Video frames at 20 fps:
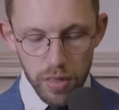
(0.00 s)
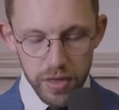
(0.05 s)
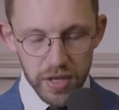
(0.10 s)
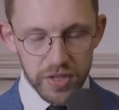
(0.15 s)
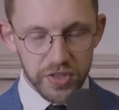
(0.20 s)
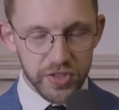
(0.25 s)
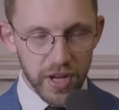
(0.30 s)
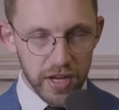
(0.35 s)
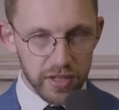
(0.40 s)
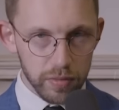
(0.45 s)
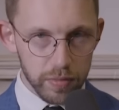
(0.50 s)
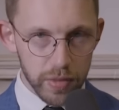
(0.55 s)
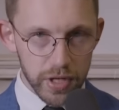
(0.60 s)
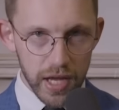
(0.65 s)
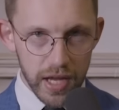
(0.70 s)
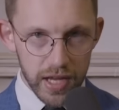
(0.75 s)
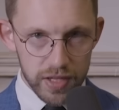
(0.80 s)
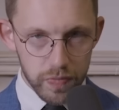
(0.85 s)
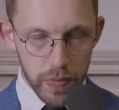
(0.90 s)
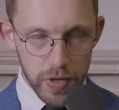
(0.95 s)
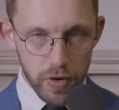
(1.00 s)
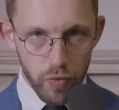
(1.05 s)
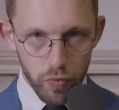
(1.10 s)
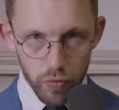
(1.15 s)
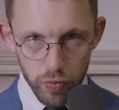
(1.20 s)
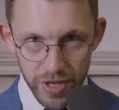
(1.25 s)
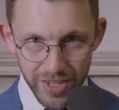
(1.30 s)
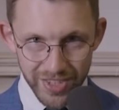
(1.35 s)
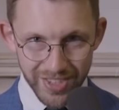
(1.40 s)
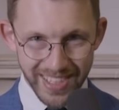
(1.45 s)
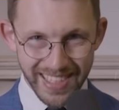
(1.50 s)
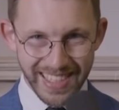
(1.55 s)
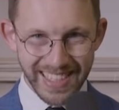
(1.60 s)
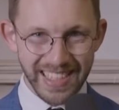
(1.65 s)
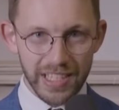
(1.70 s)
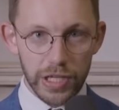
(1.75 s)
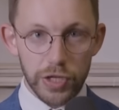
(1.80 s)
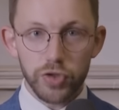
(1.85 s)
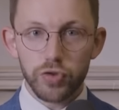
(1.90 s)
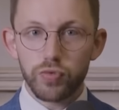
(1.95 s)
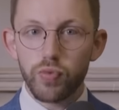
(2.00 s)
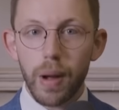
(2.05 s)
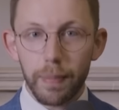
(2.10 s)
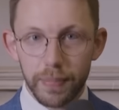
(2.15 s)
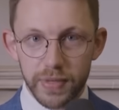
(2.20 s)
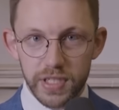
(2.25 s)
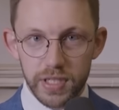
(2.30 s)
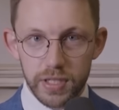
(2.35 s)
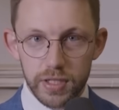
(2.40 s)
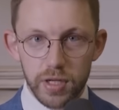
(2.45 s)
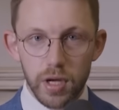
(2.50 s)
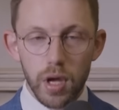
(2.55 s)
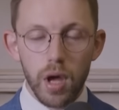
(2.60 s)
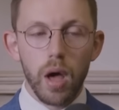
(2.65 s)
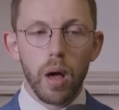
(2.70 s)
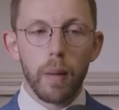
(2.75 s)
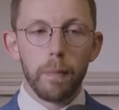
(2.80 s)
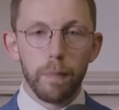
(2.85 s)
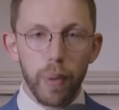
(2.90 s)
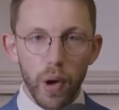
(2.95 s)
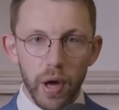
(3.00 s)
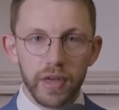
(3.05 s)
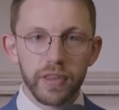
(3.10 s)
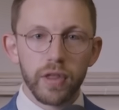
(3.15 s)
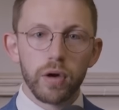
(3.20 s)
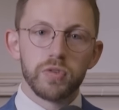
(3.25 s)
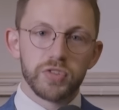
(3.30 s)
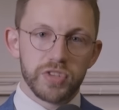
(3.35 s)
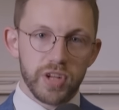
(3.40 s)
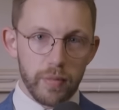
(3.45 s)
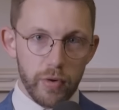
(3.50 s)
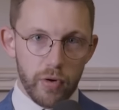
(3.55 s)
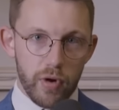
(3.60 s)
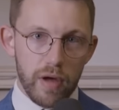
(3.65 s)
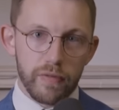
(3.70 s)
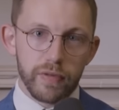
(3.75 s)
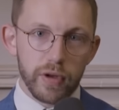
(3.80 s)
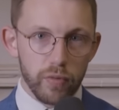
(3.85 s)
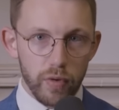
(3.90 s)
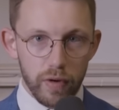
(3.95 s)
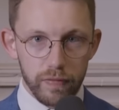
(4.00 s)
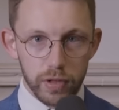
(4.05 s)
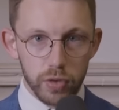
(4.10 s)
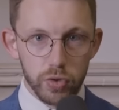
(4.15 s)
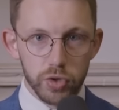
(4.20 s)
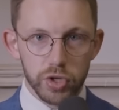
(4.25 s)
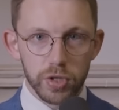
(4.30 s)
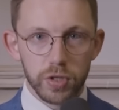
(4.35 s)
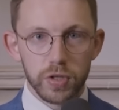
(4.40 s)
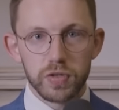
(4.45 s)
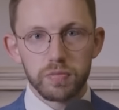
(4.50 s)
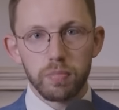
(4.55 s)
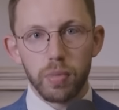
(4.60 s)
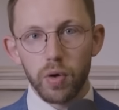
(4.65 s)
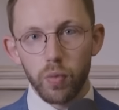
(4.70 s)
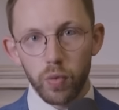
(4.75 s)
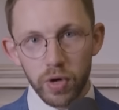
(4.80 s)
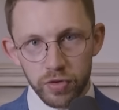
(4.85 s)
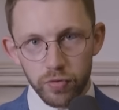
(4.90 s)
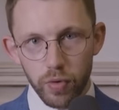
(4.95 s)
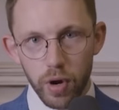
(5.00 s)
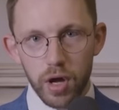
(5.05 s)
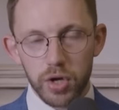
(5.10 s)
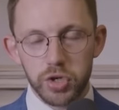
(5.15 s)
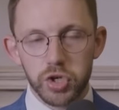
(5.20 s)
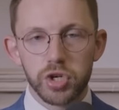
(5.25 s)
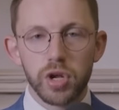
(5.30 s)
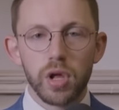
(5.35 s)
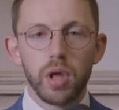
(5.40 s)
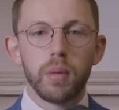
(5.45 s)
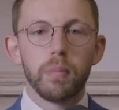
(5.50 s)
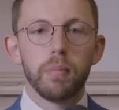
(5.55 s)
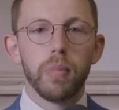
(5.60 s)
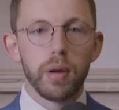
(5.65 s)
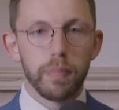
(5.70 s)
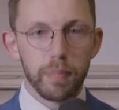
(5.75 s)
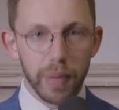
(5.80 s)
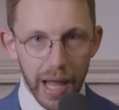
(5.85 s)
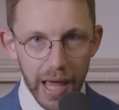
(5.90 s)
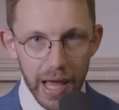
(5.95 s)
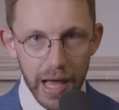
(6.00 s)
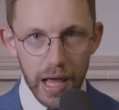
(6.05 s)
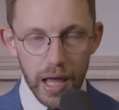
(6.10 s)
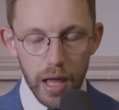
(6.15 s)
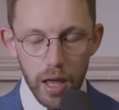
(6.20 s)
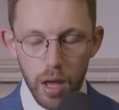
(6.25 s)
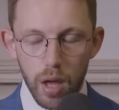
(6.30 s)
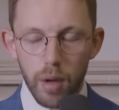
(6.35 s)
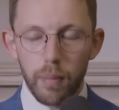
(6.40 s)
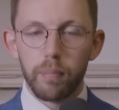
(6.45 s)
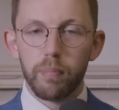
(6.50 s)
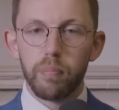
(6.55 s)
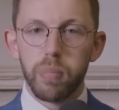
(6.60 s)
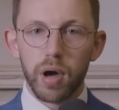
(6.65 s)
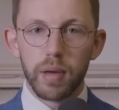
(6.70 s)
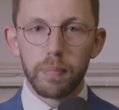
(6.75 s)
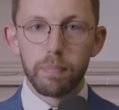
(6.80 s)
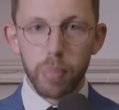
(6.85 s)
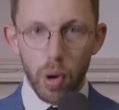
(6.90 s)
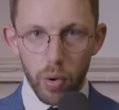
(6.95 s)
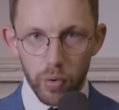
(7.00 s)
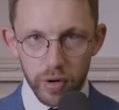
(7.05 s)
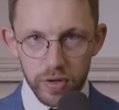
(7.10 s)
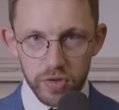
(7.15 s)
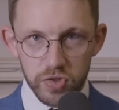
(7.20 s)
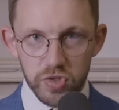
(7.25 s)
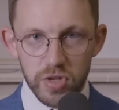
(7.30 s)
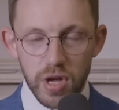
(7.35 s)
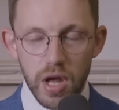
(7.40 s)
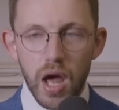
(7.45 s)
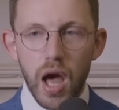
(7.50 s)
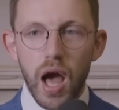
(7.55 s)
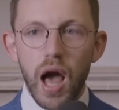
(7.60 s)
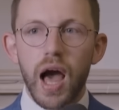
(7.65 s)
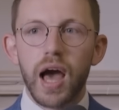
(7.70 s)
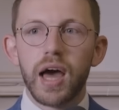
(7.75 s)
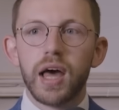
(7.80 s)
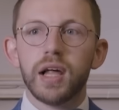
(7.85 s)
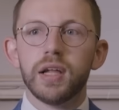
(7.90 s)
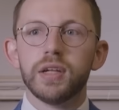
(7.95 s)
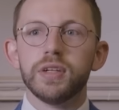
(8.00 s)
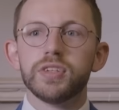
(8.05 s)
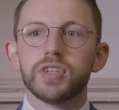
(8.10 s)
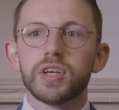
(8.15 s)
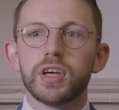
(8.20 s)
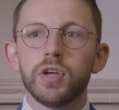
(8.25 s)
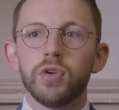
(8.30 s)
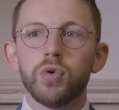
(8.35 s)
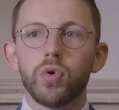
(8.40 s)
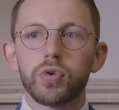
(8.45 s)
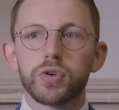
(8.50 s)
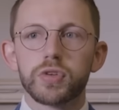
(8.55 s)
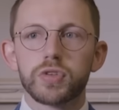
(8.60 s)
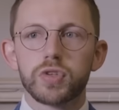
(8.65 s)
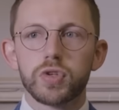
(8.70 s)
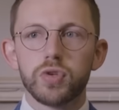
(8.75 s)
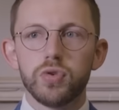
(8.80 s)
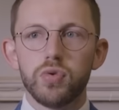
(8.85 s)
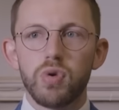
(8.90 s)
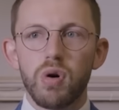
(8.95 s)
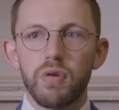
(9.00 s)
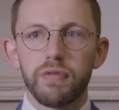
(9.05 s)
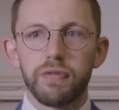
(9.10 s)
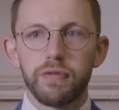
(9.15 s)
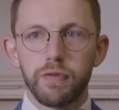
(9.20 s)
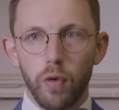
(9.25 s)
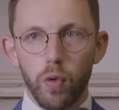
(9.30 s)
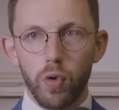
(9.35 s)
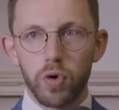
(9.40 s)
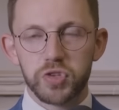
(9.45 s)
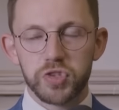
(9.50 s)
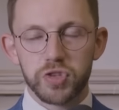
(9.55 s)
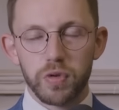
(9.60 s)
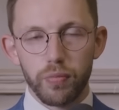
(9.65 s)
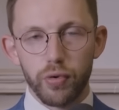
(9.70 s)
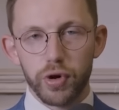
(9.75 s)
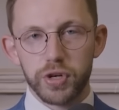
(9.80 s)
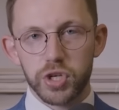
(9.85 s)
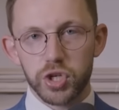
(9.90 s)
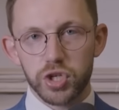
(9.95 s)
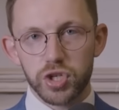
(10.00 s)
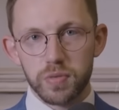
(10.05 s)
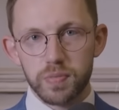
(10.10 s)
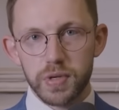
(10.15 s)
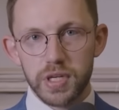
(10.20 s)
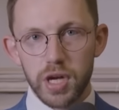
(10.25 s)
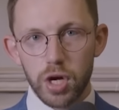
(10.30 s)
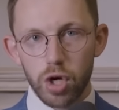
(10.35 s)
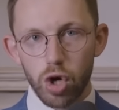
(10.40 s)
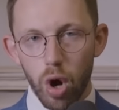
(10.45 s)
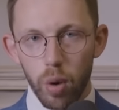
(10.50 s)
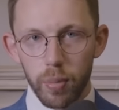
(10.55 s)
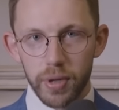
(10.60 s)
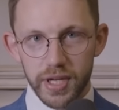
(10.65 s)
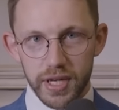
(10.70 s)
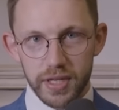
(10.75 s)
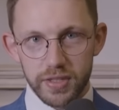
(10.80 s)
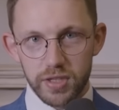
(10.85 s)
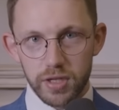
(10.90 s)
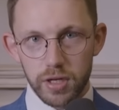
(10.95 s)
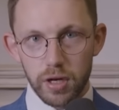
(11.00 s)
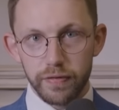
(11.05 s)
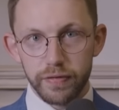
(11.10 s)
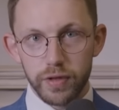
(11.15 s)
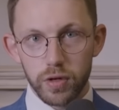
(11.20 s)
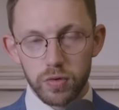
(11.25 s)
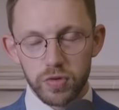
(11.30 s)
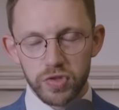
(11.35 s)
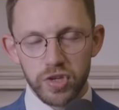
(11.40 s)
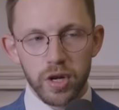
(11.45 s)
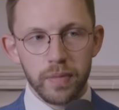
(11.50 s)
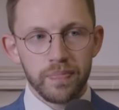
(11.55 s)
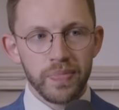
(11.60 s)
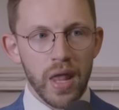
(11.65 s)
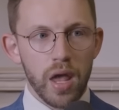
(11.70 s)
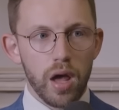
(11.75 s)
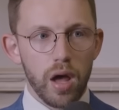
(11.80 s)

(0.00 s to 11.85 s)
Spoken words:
this settlement has been recently disrupted by those demographic revolutions, by Windrush, by Blair, by Boris. And in order to force the British to be accommodating of those